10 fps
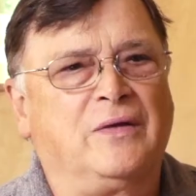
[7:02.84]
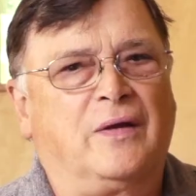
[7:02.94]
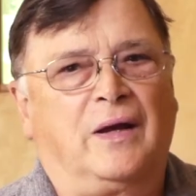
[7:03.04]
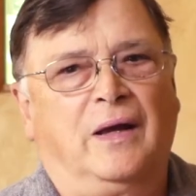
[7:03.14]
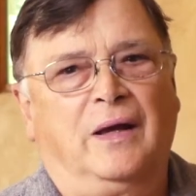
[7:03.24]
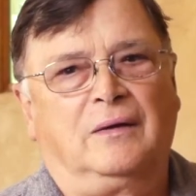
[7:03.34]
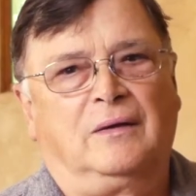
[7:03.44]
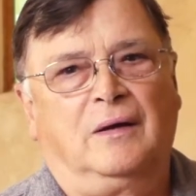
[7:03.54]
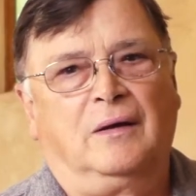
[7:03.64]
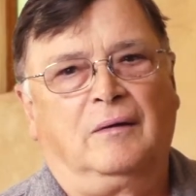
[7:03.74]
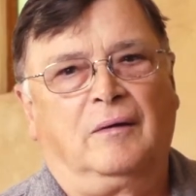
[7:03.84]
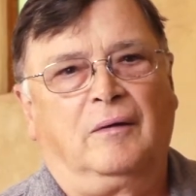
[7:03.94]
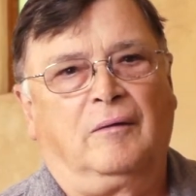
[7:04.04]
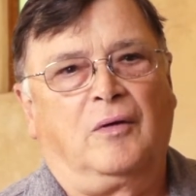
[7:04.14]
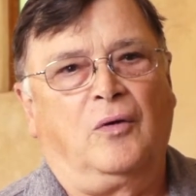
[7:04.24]
that I had to
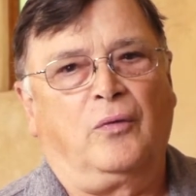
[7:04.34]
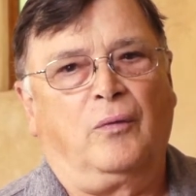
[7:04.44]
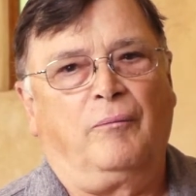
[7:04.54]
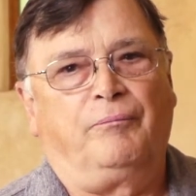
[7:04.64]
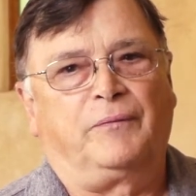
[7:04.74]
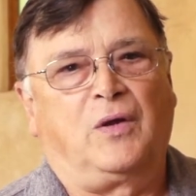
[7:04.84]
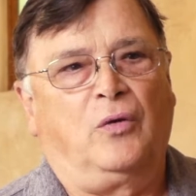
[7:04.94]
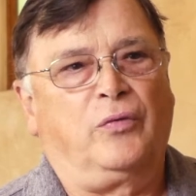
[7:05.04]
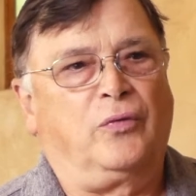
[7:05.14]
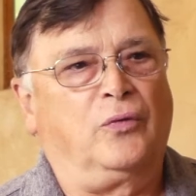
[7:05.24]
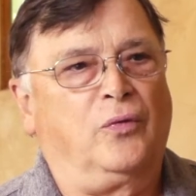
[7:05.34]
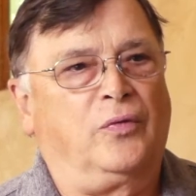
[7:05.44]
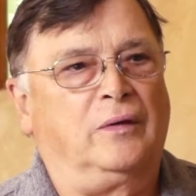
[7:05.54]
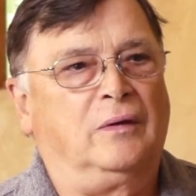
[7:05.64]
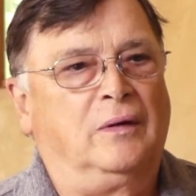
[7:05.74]
go through
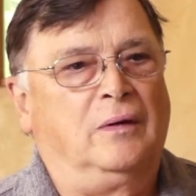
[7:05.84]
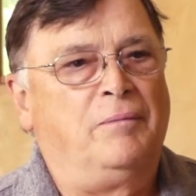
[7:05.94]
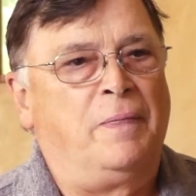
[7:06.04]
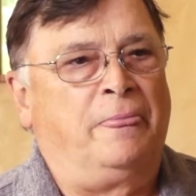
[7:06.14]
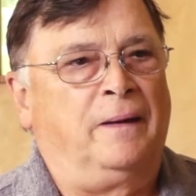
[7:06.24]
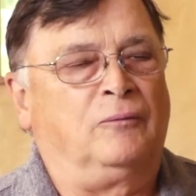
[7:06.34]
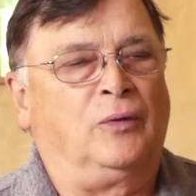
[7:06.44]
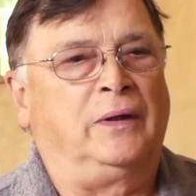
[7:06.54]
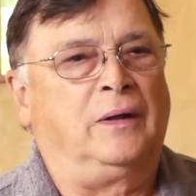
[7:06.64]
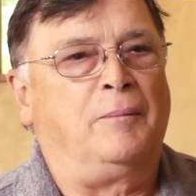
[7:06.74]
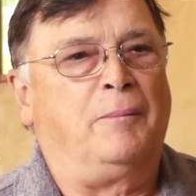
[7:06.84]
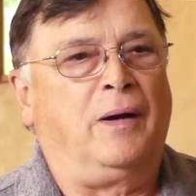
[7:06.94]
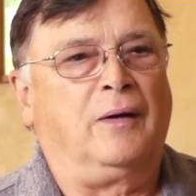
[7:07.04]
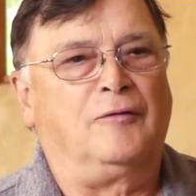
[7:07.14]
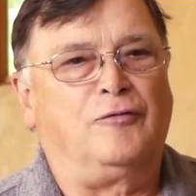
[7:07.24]
that I really didn't
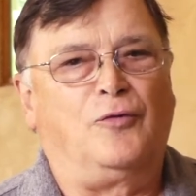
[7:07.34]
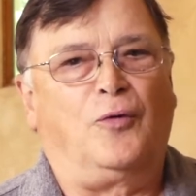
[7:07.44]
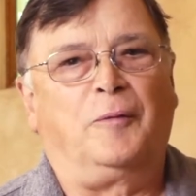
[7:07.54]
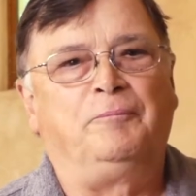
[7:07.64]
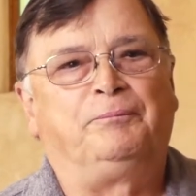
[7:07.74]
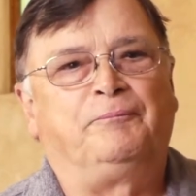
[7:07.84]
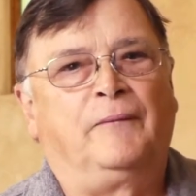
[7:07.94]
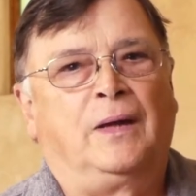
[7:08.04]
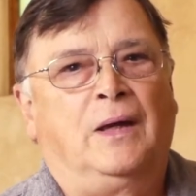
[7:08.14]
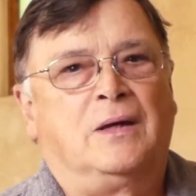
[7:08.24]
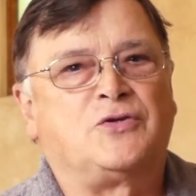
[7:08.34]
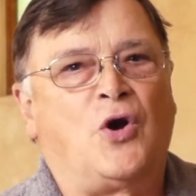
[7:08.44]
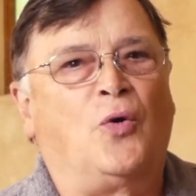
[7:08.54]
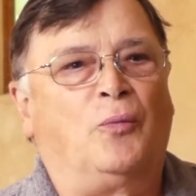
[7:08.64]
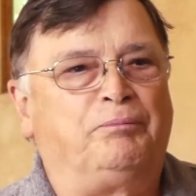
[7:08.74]
bargain for.
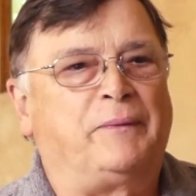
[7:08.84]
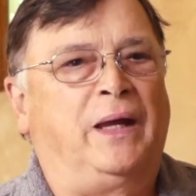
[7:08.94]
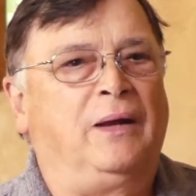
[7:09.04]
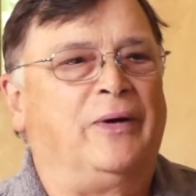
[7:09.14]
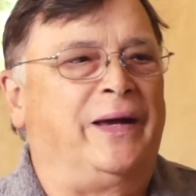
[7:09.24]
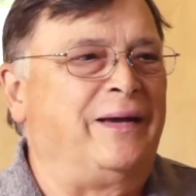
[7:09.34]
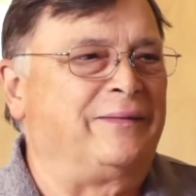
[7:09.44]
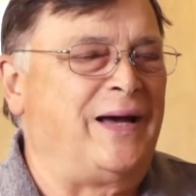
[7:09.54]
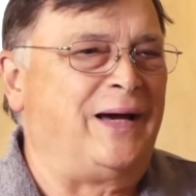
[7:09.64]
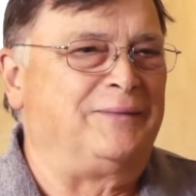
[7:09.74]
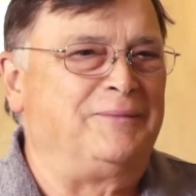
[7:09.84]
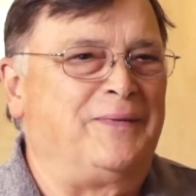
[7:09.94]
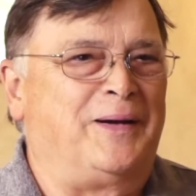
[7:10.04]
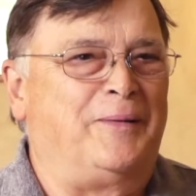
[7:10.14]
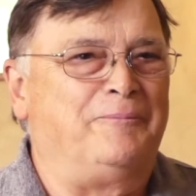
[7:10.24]
So anyway, I got
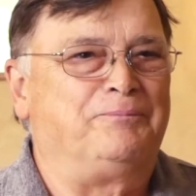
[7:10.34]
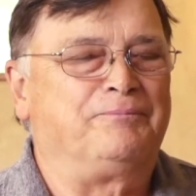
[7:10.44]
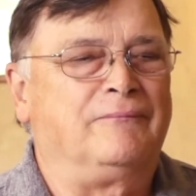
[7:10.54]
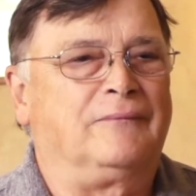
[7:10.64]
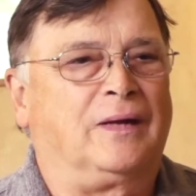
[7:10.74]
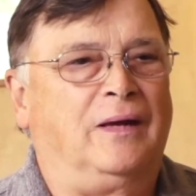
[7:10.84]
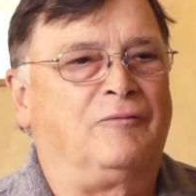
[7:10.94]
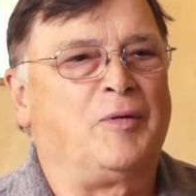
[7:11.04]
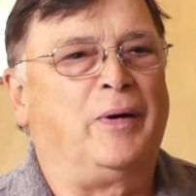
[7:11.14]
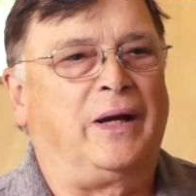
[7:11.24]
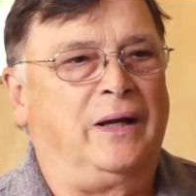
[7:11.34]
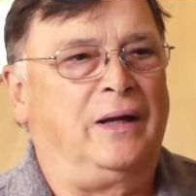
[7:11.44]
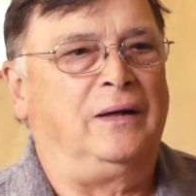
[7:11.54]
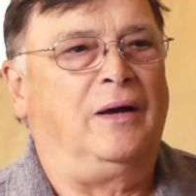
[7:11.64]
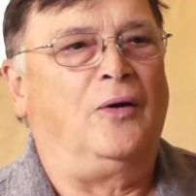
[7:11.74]
everybody
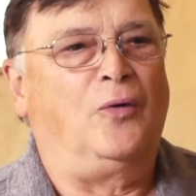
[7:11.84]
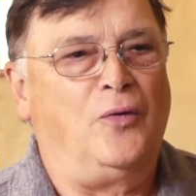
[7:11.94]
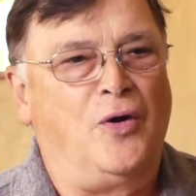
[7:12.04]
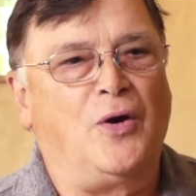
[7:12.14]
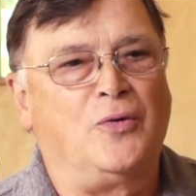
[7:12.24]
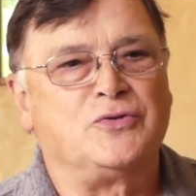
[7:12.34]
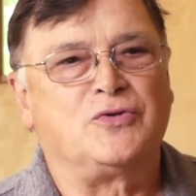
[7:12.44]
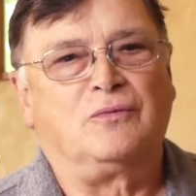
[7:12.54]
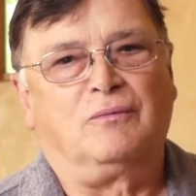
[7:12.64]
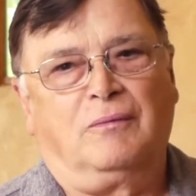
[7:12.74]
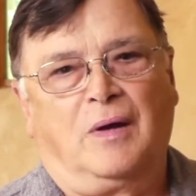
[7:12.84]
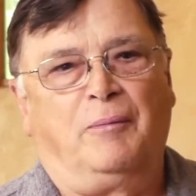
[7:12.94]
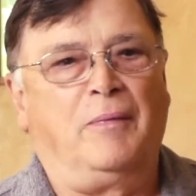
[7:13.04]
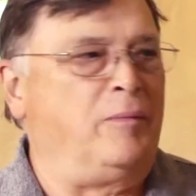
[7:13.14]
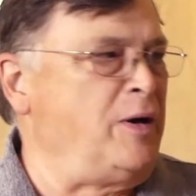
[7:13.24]
I know knows
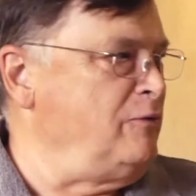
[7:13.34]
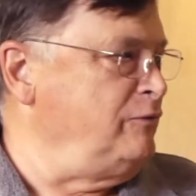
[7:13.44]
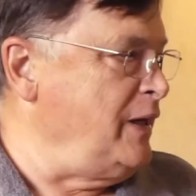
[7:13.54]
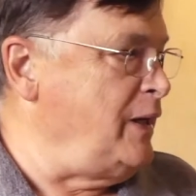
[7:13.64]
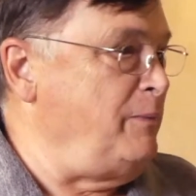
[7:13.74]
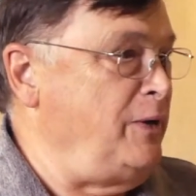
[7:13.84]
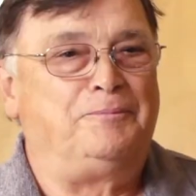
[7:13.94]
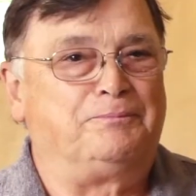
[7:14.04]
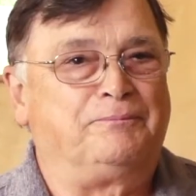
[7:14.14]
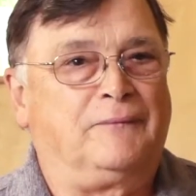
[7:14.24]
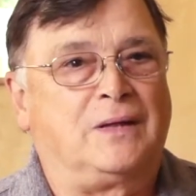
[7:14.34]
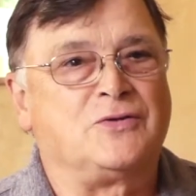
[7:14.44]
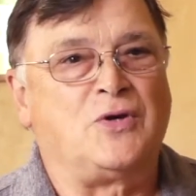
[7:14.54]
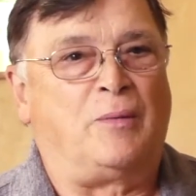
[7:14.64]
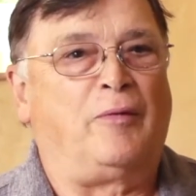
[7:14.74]
about Vladimir.
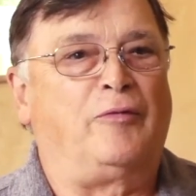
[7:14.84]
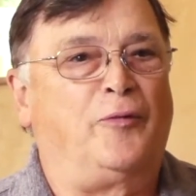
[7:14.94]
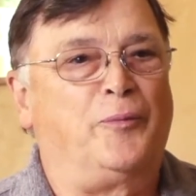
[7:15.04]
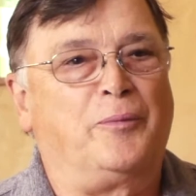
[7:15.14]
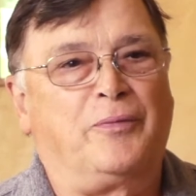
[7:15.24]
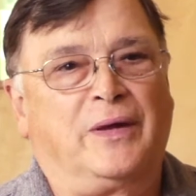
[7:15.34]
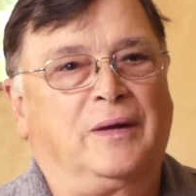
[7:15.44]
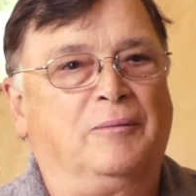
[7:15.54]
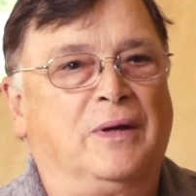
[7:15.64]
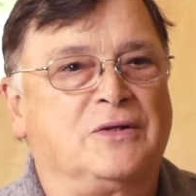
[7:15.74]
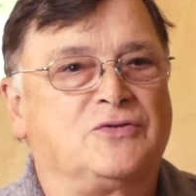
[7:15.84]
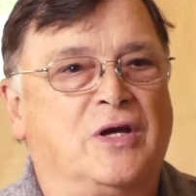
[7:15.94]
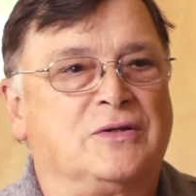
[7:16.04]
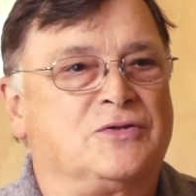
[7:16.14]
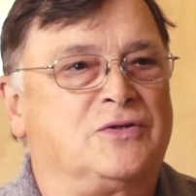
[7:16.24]
Some of them think it makes
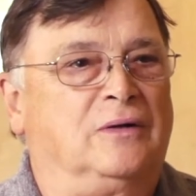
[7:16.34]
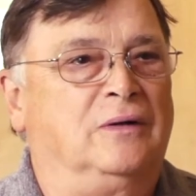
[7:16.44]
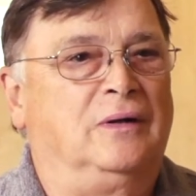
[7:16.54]
sense to